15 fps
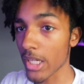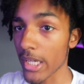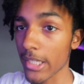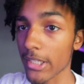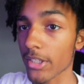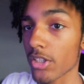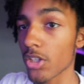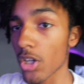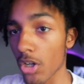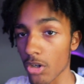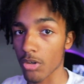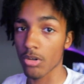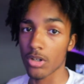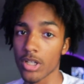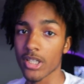like,
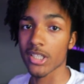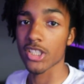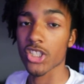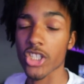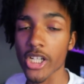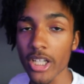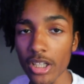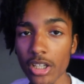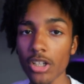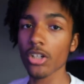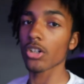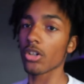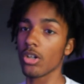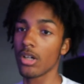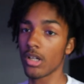yo,
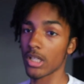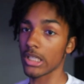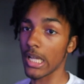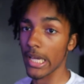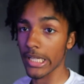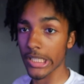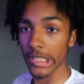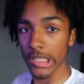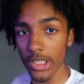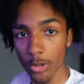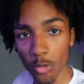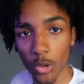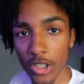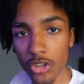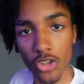chill. Like,
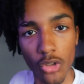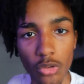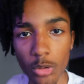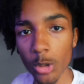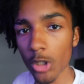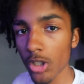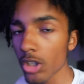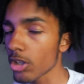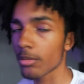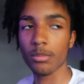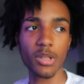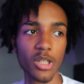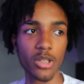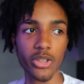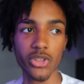what's going
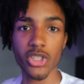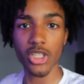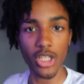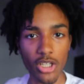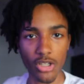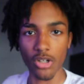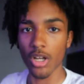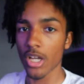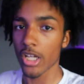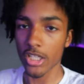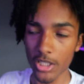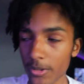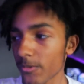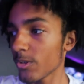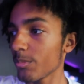on, bro? Chill,
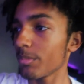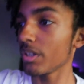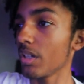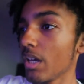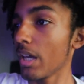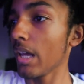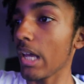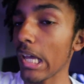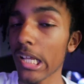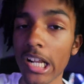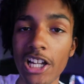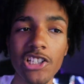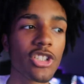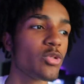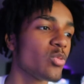you feel me?
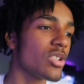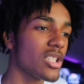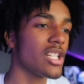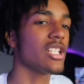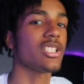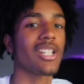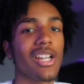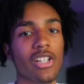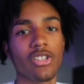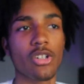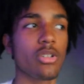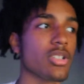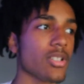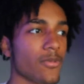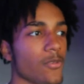And I just want to let y'all
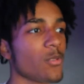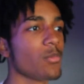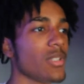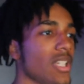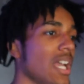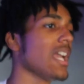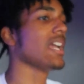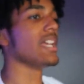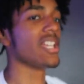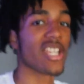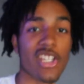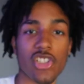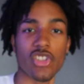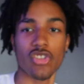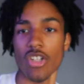know, you feel me?
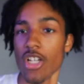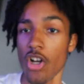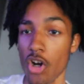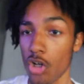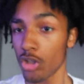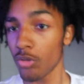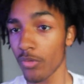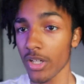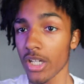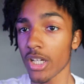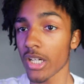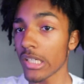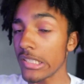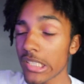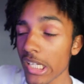It's straight all over
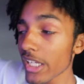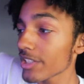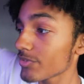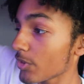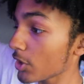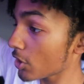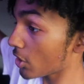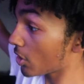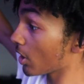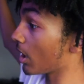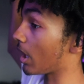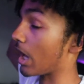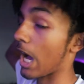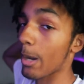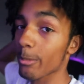here. Today's video,
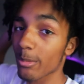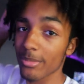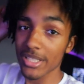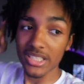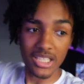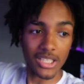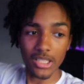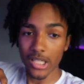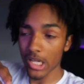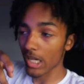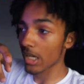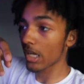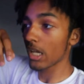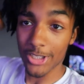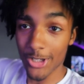I'm gonna be telling
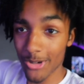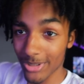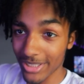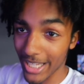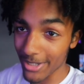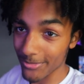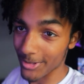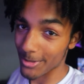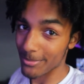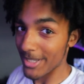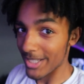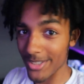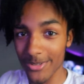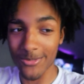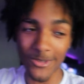y'all a little life
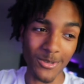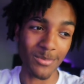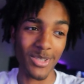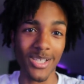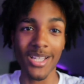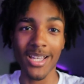update, you feel me?